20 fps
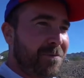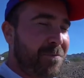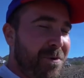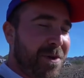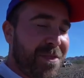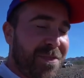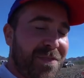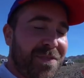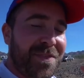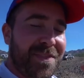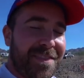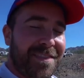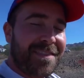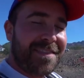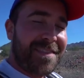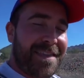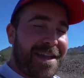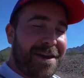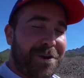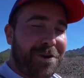
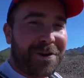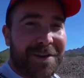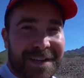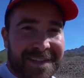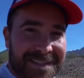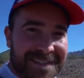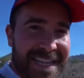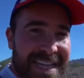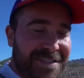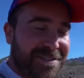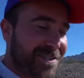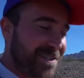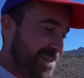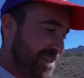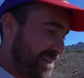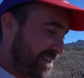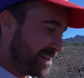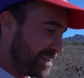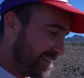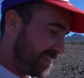with their
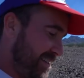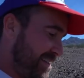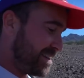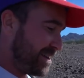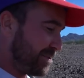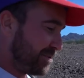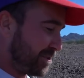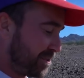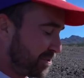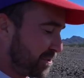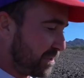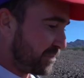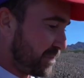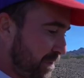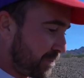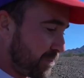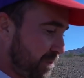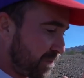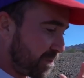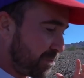intention. You know, they're
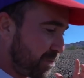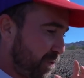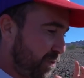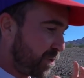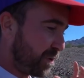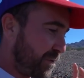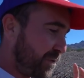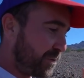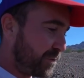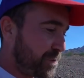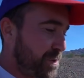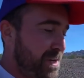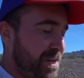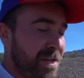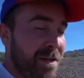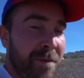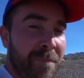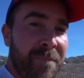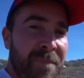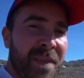living with more
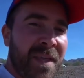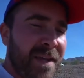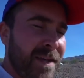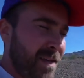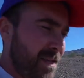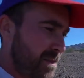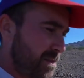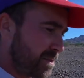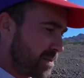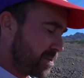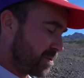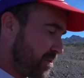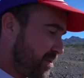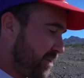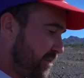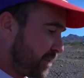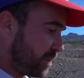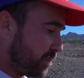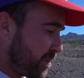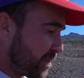freedom. They're
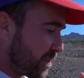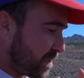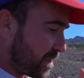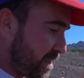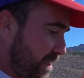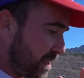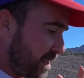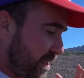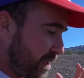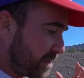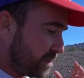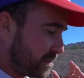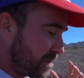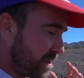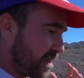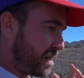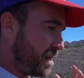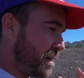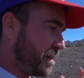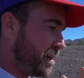living with the
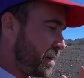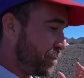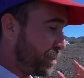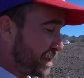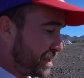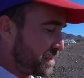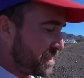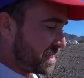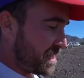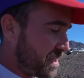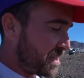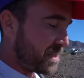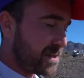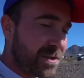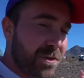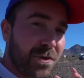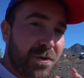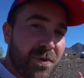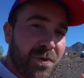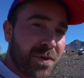uh, ability to
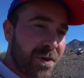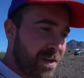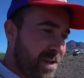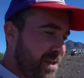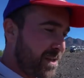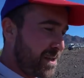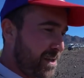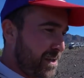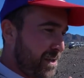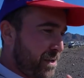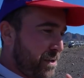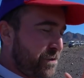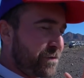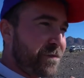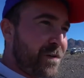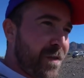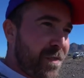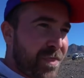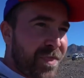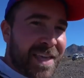do
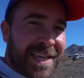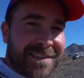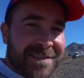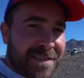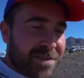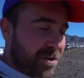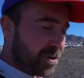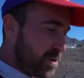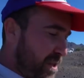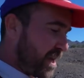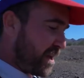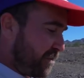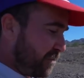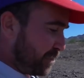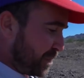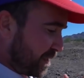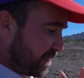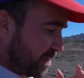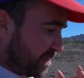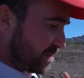fun things in their
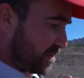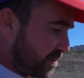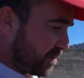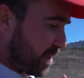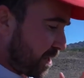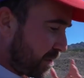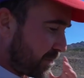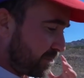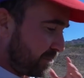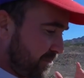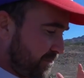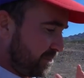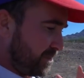life because they're not,